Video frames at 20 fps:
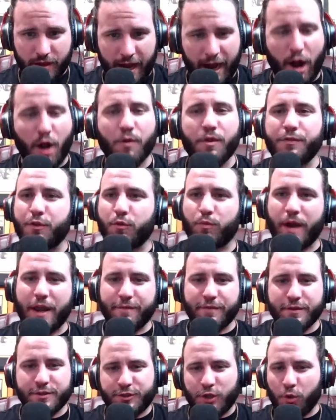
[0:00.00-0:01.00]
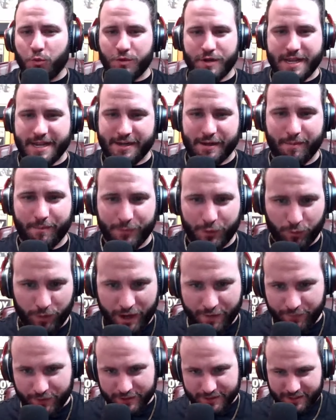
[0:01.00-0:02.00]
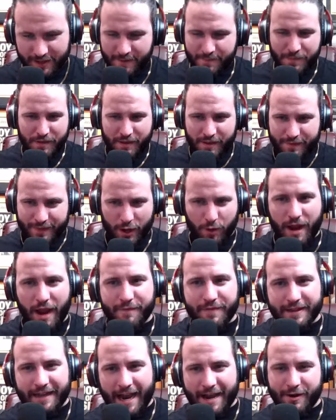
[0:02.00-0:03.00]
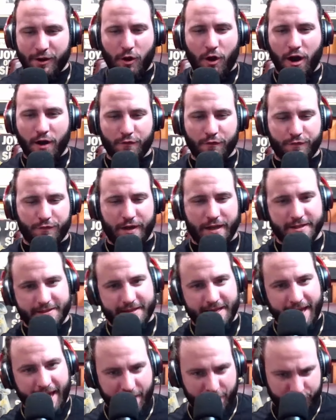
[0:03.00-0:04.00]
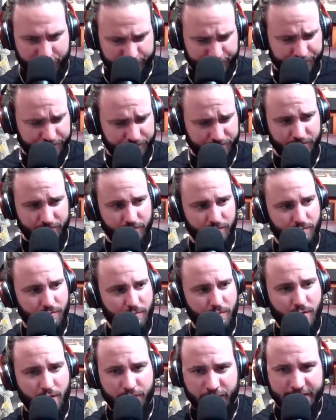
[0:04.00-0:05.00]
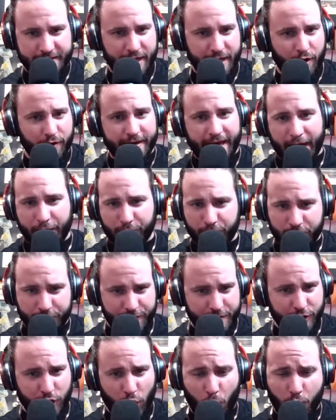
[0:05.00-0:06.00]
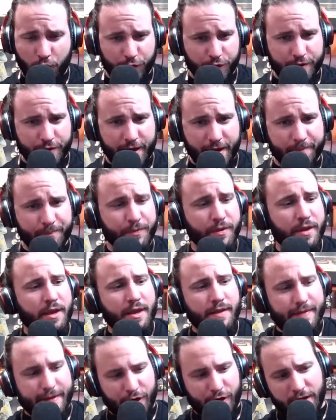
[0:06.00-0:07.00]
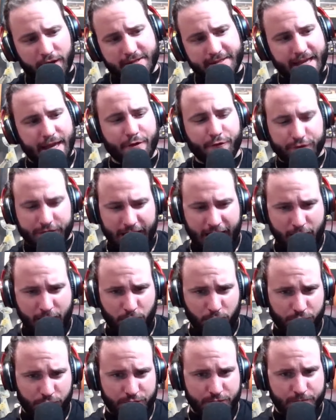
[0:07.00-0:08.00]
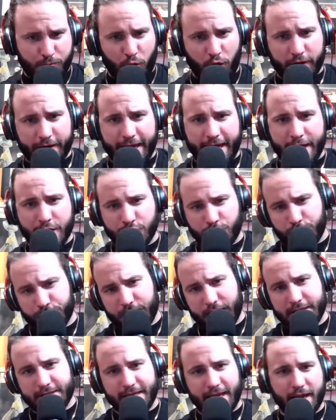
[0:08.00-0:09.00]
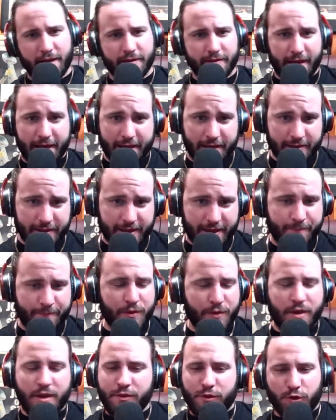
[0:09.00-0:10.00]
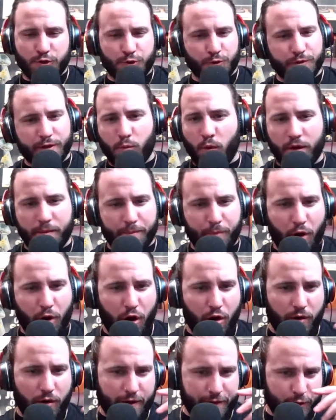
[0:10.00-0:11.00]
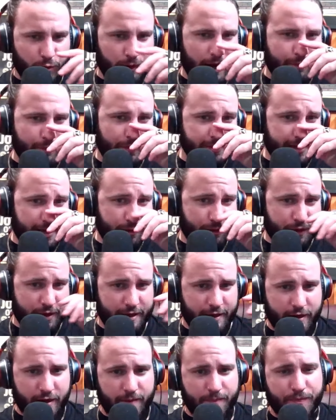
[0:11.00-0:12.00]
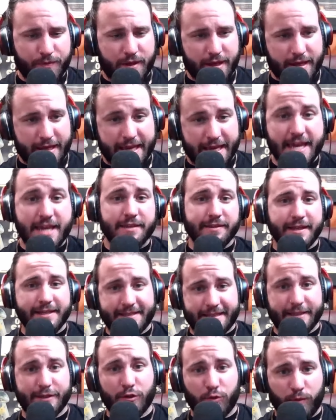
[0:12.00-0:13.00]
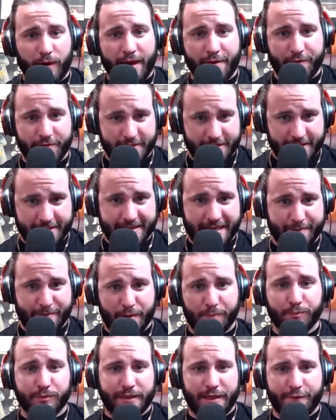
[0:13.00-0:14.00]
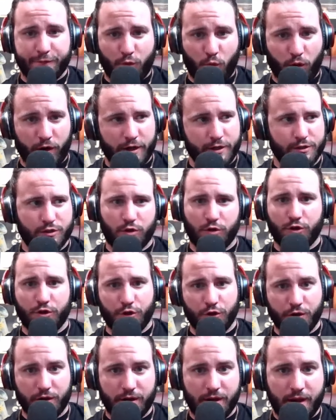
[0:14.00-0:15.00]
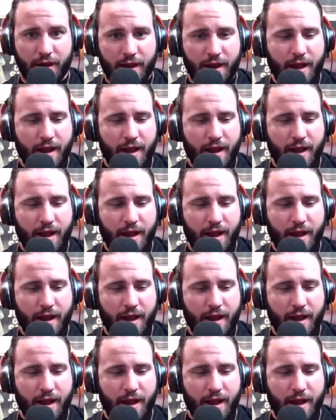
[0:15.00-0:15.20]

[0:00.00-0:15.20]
Now, the Ravens don't need him. The Ravens, they don't have that kind of offense. They have the Derrick Henry thing going for them. They got Zay Flowers, Mark Andrews, Isaiah Likely. There's only one ball. The Ravens, I think, he listed the Ravens as the team he played for because they're good.